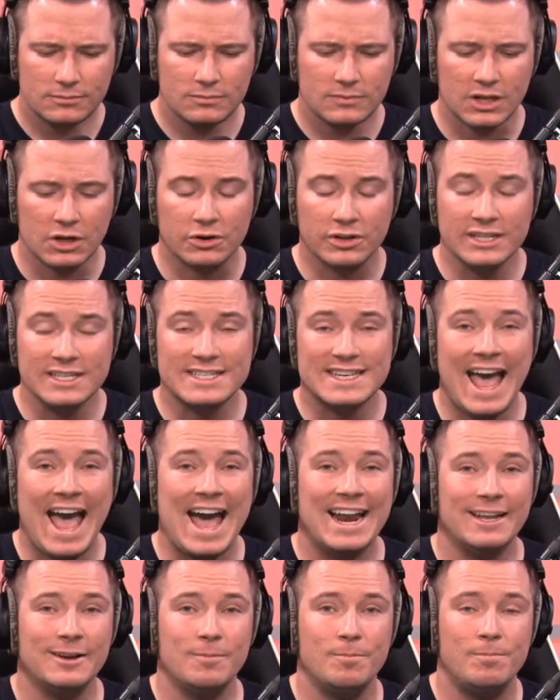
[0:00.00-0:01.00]
or at least
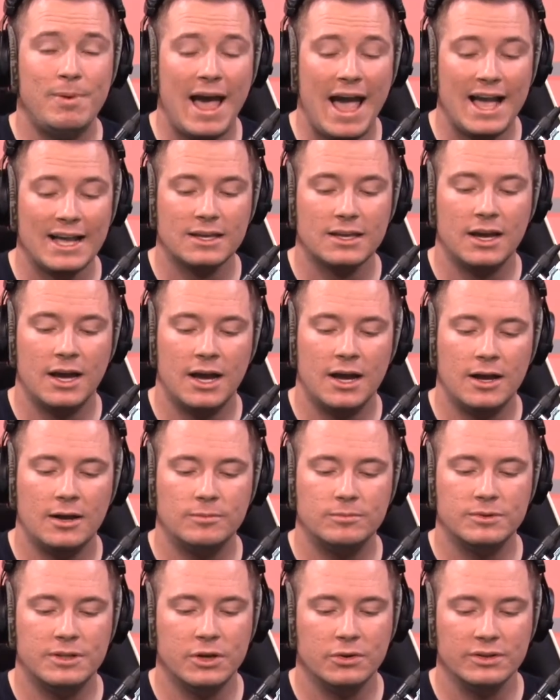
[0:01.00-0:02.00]
added back.
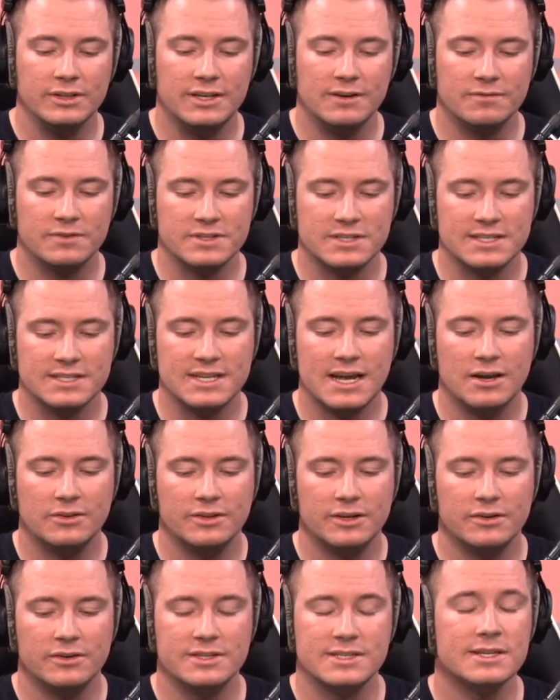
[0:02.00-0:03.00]
The only difference is now
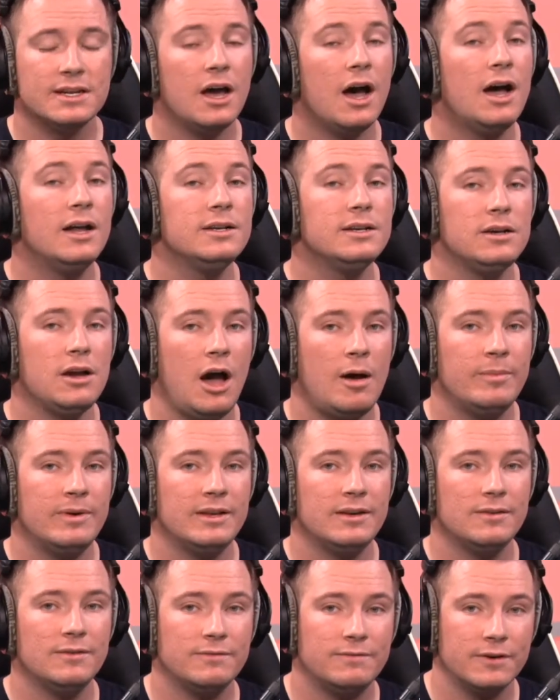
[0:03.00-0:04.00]
there is an
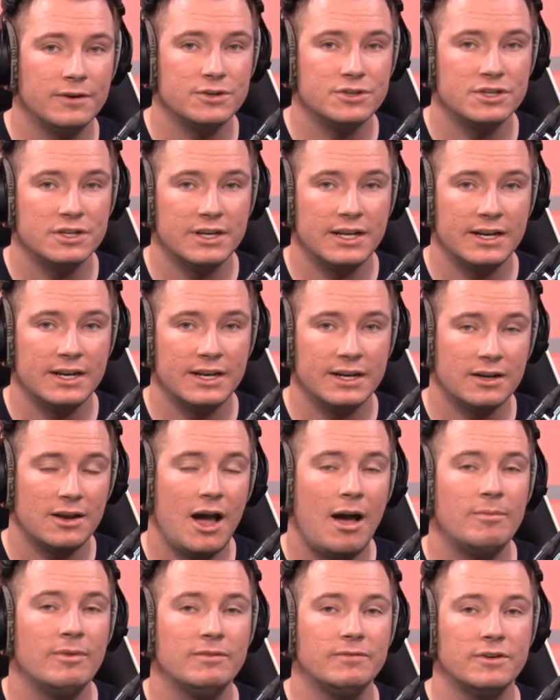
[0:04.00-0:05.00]
uncommon version and a
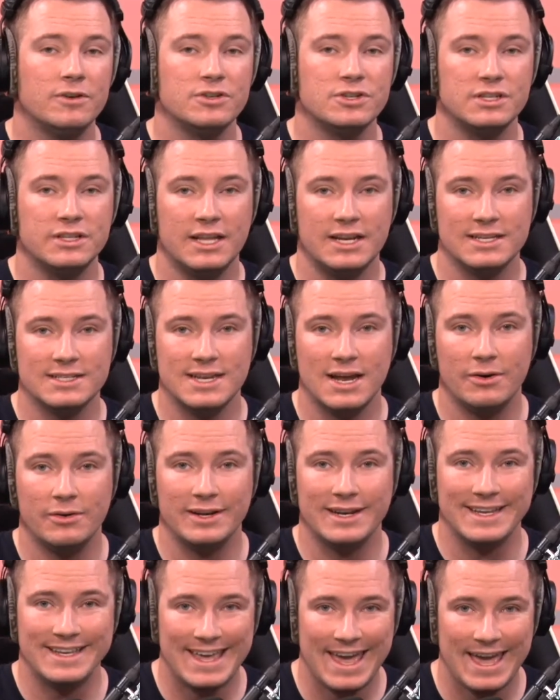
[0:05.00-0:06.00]
common version that is now in
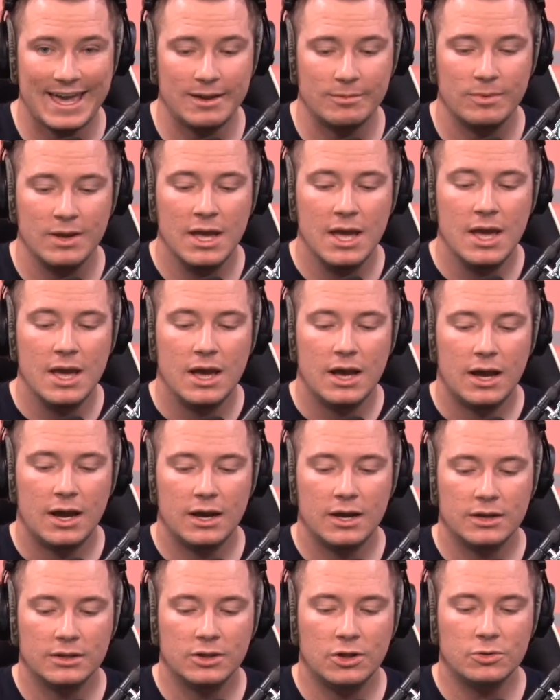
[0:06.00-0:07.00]
the game,
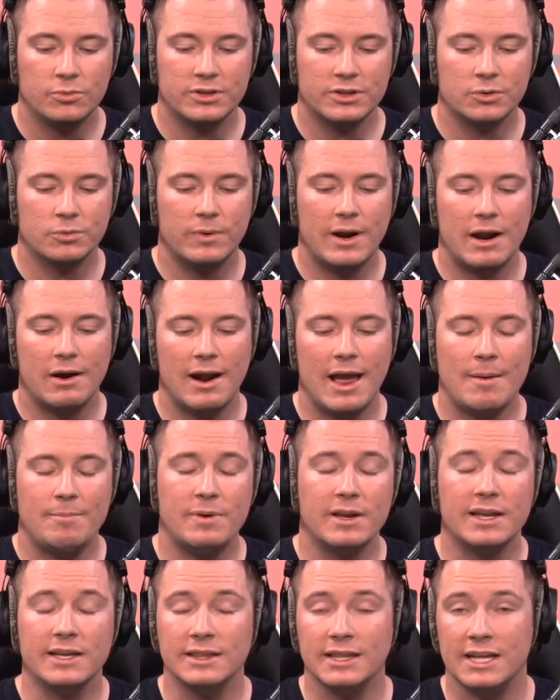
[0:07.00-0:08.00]
along with the rare,
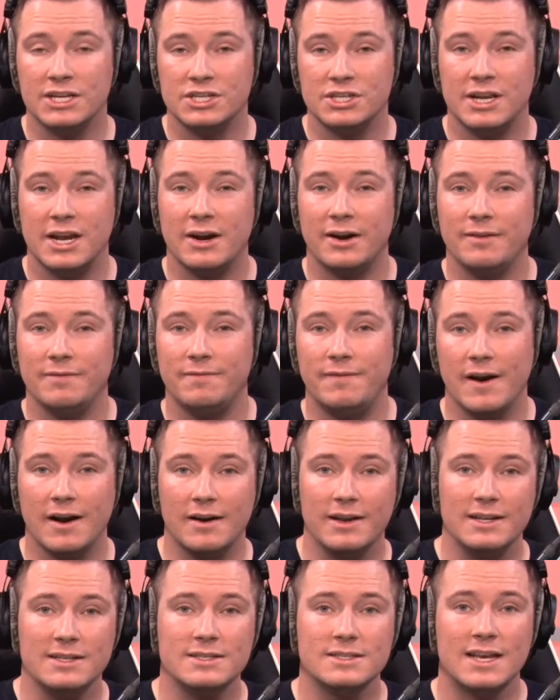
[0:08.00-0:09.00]
epic, and legendary
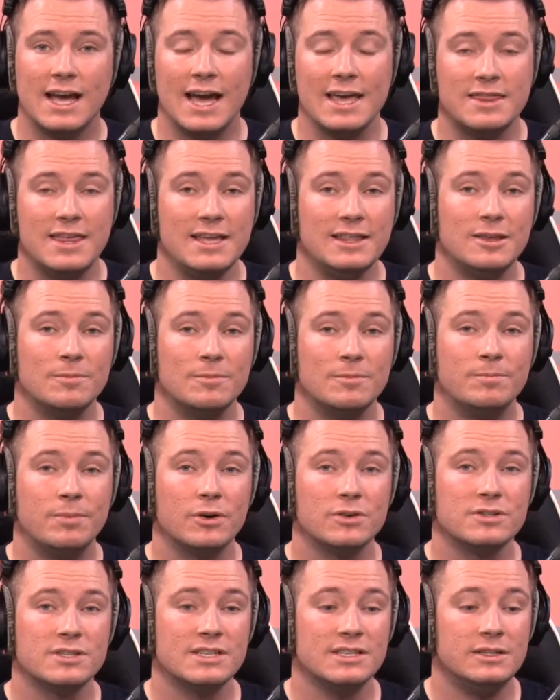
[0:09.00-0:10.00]
variants. I think the
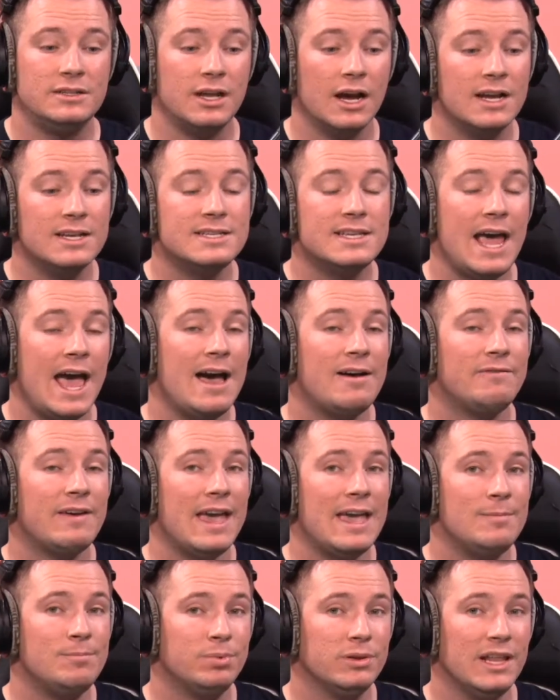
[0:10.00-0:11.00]
burst does have
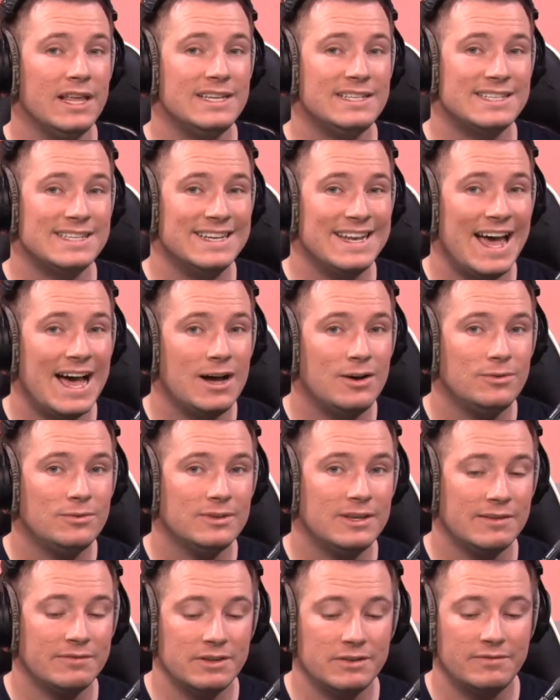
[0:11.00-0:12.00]
a place now,
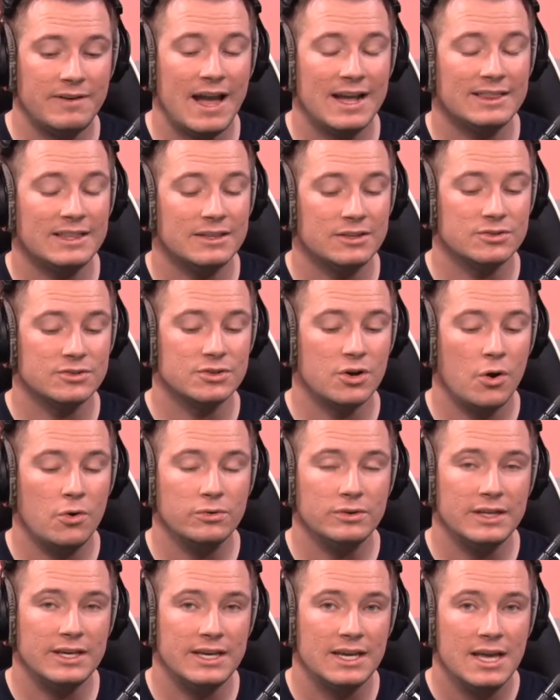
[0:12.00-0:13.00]
given the fact that there's
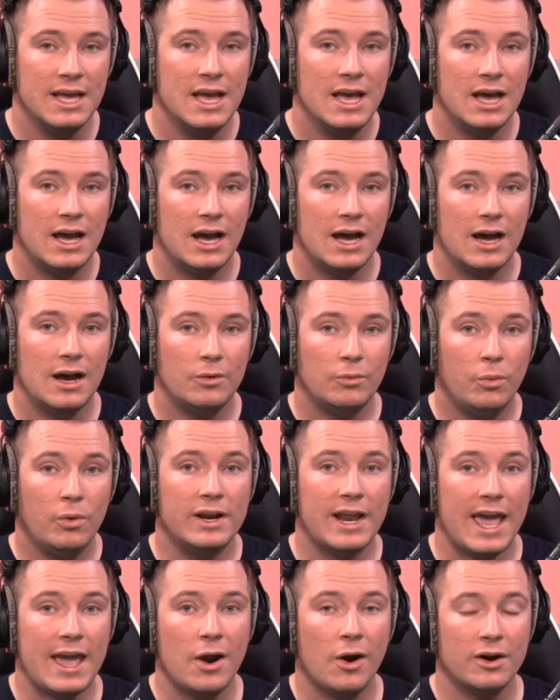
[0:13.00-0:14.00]
only one
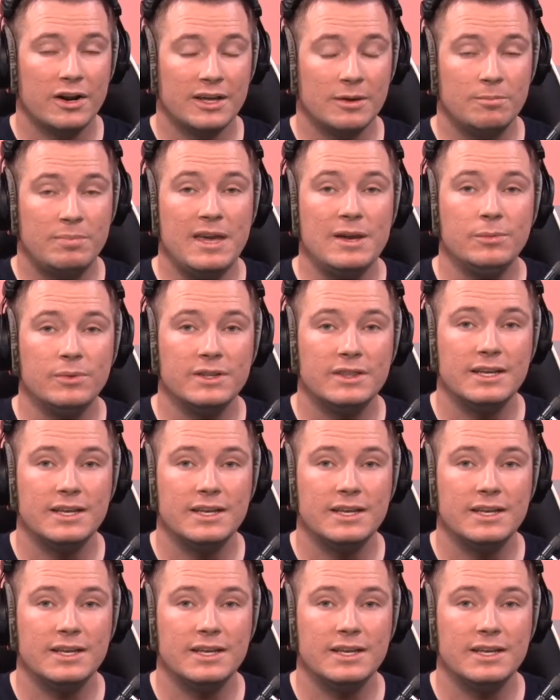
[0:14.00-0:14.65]
AR to compete with